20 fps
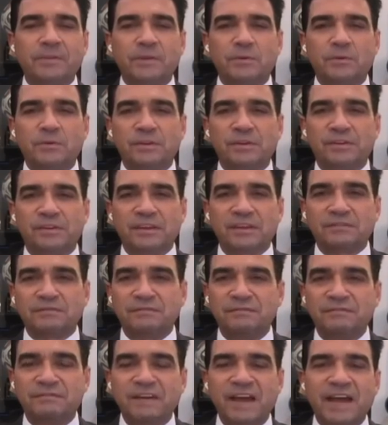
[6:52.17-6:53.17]
with this
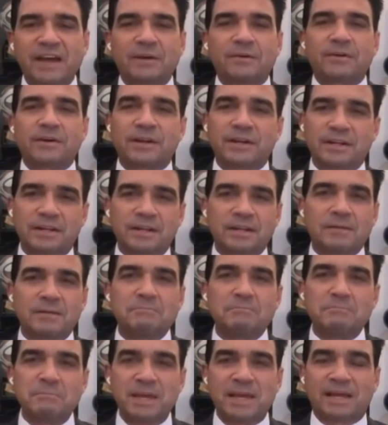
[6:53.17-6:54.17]
veteran
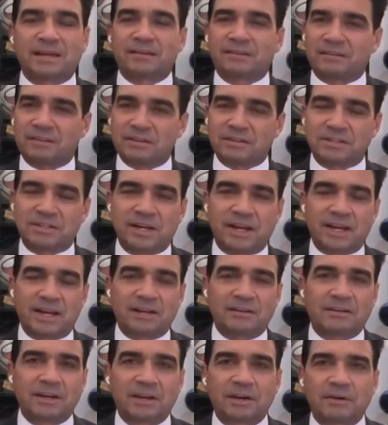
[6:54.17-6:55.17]
mix that
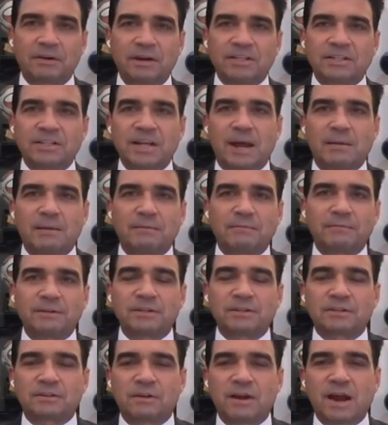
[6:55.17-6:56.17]
Channing did a great job of
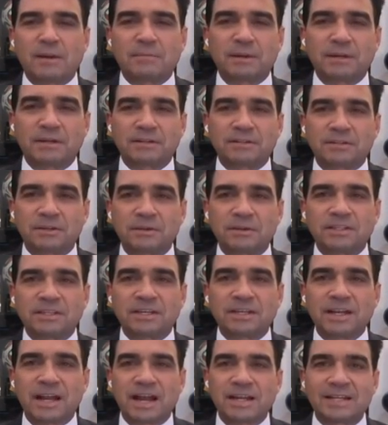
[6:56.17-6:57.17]
describing. So it's
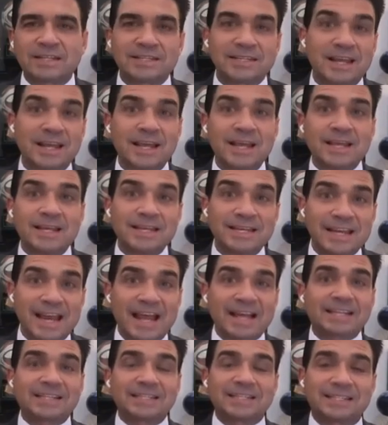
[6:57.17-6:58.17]
a nice
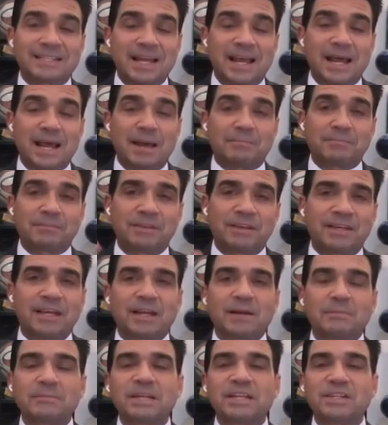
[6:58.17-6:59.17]
next step to get
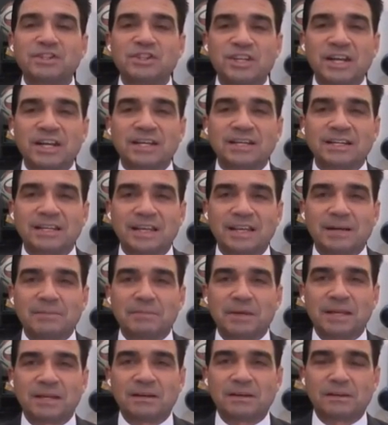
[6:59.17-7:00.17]
them legit and get
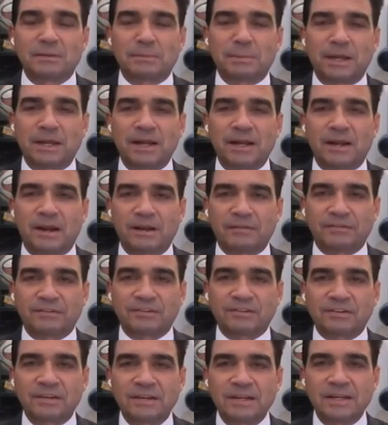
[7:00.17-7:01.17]
them into the
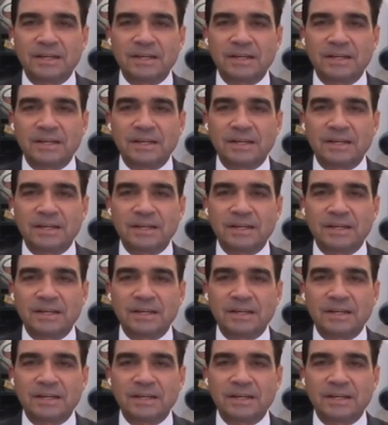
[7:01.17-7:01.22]
playoffs